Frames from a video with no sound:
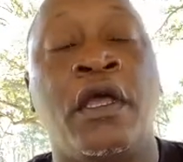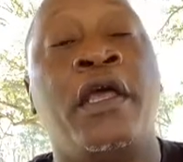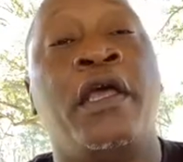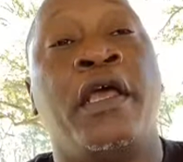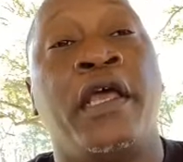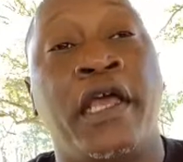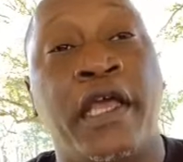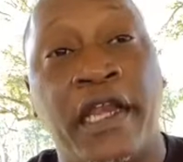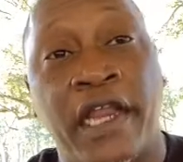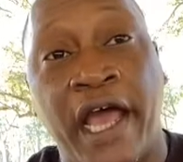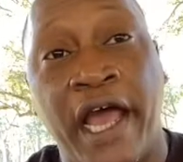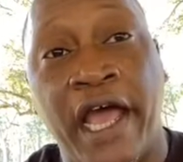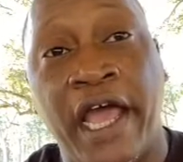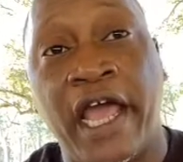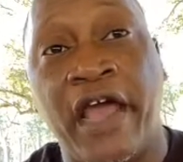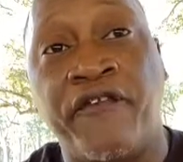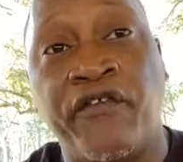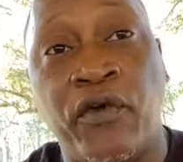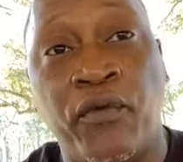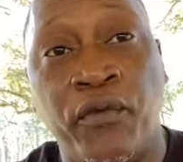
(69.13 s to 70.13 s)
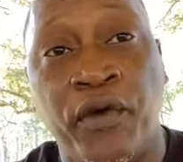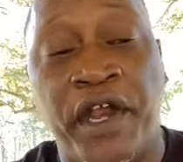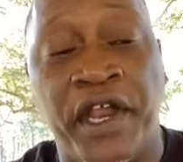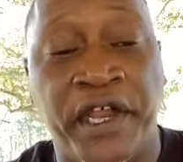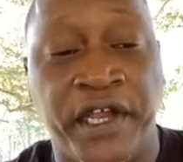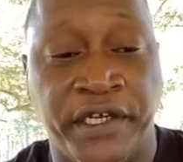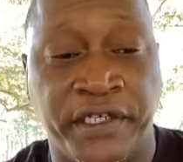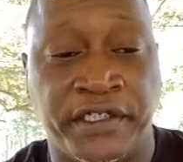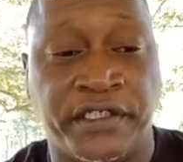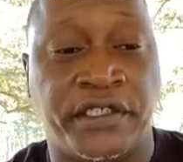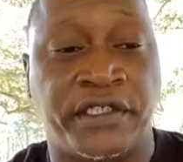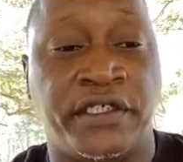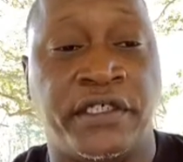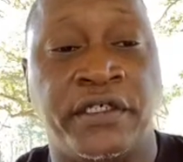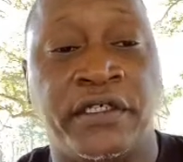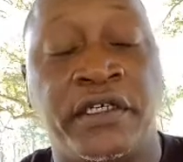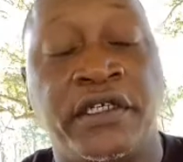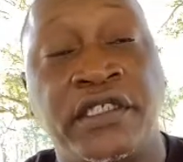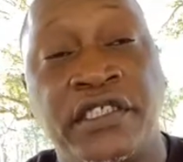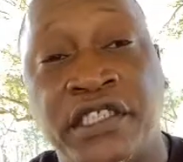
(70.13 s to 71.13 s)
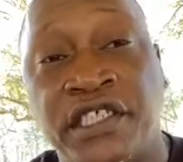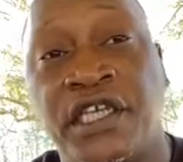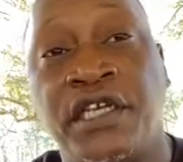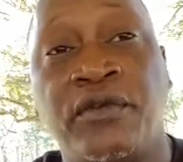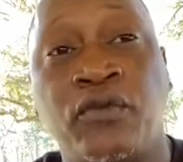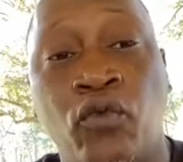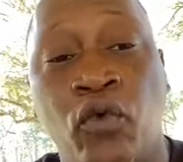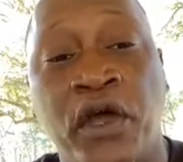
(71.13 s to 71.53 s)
And I have arranged 10